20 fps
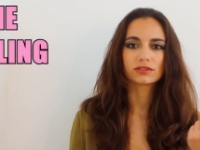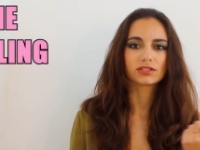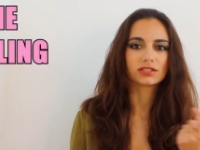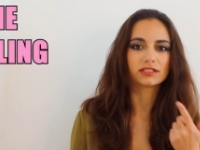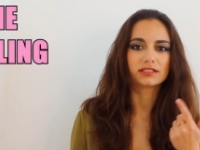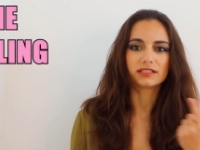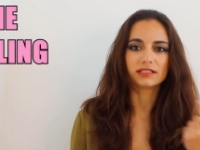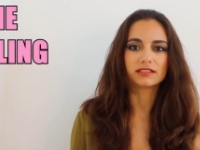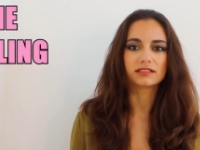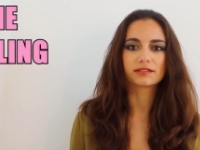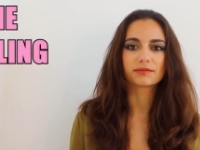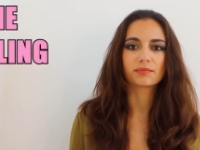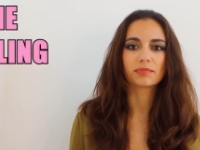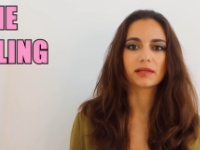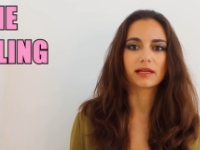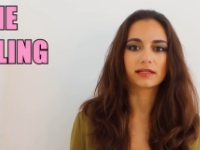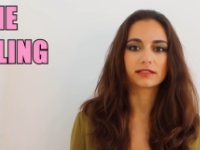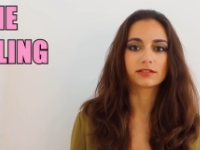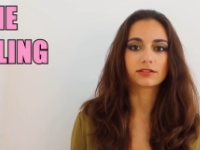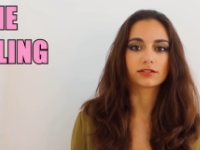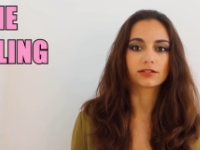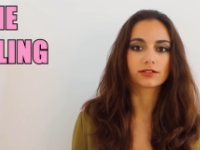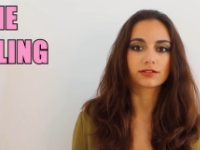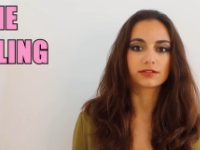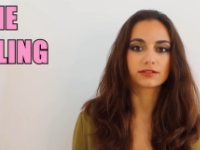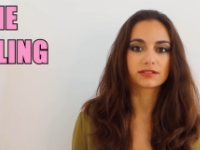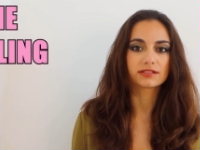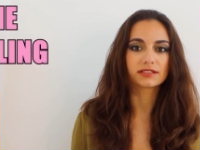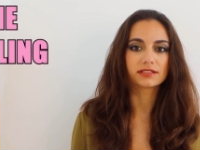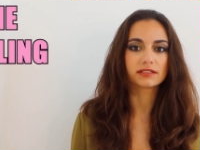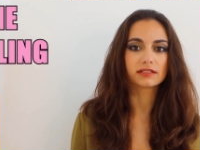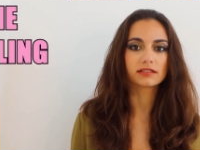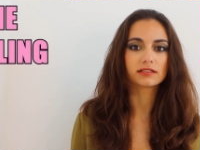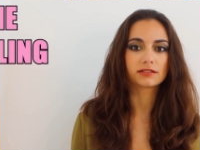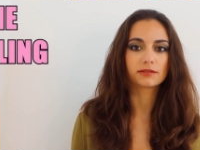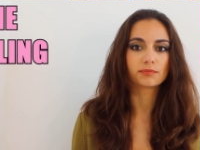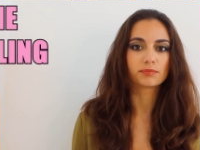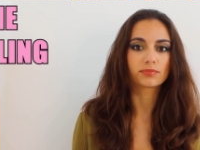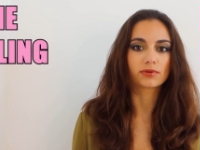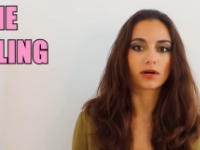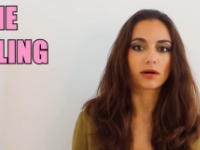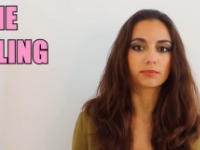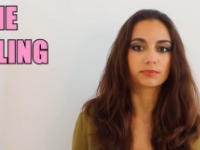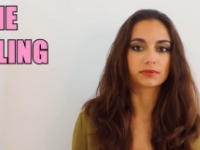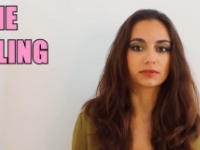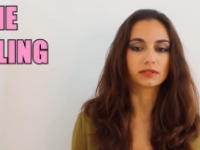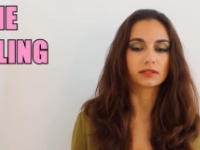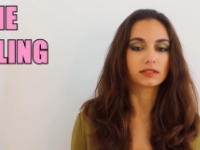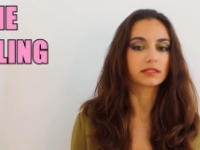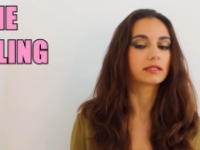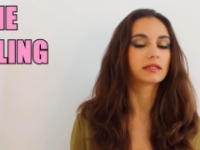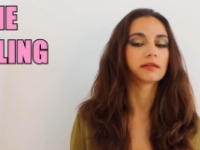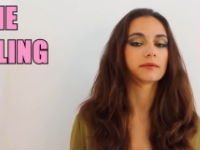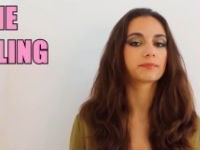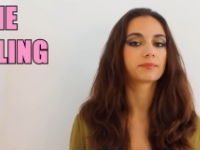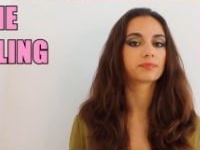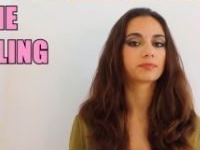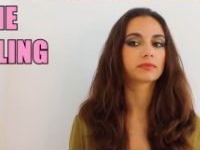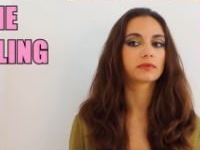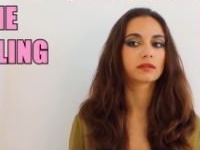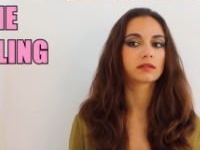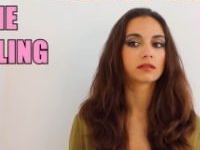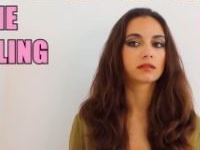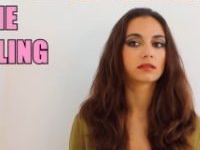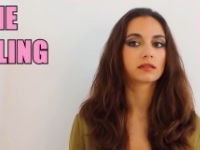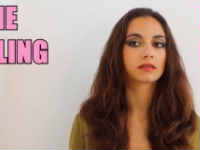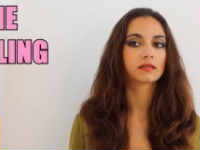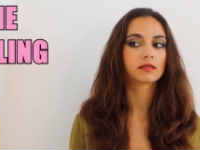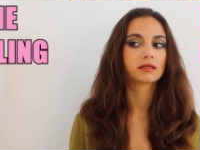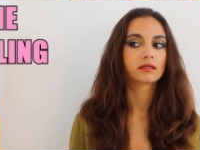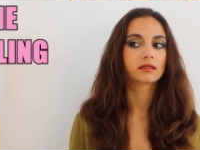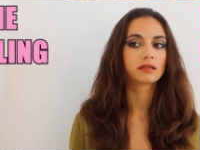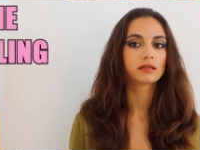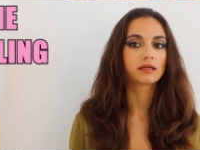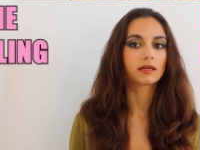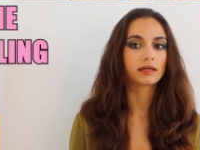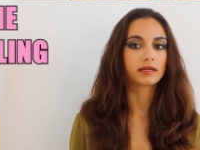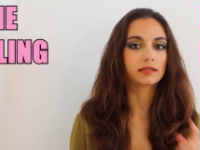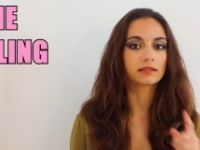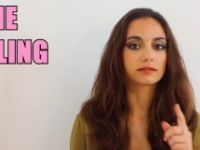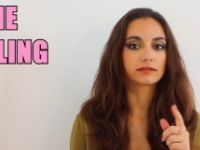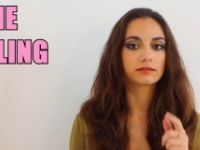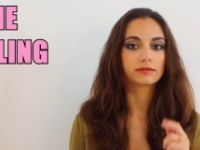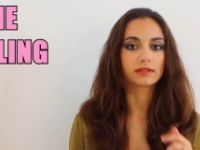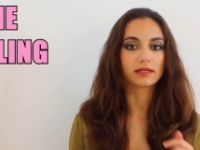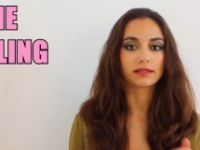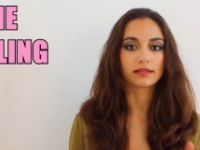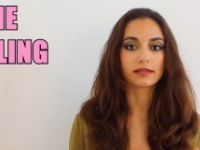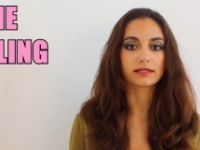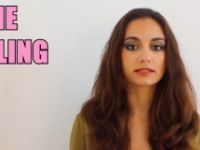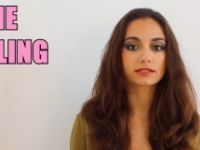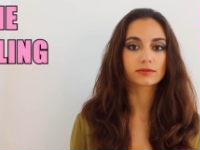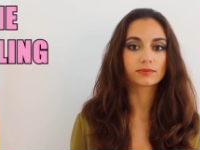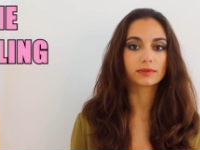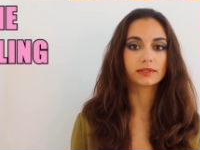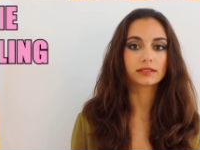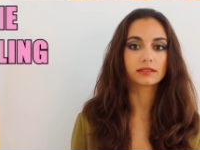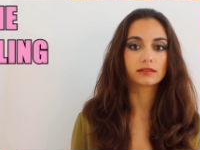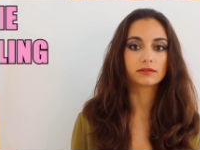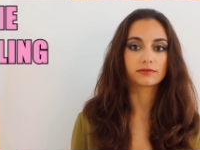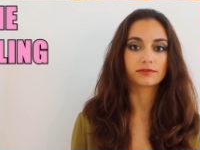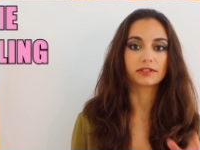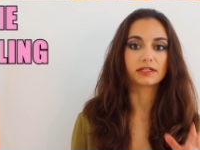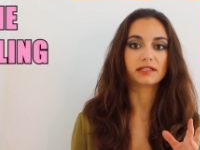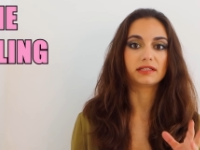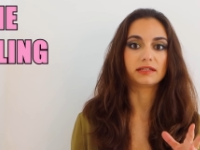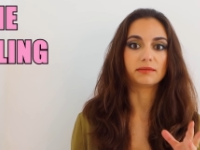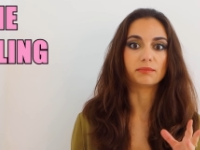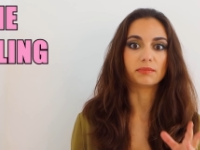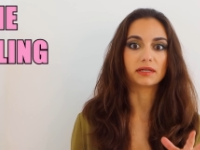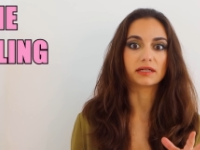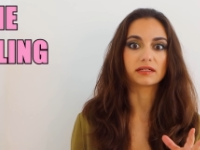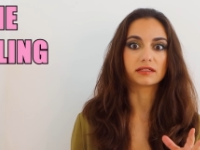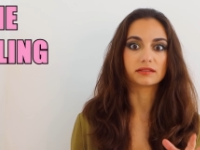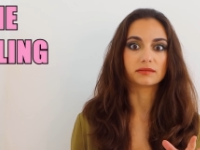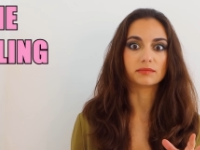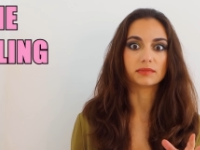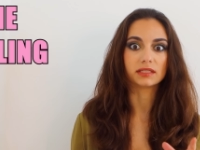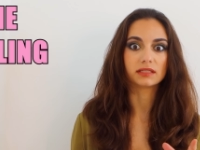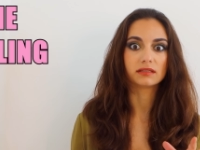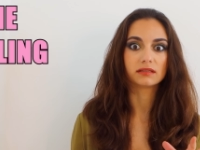She didn't blend her concealer properly. And the last one really bugged me.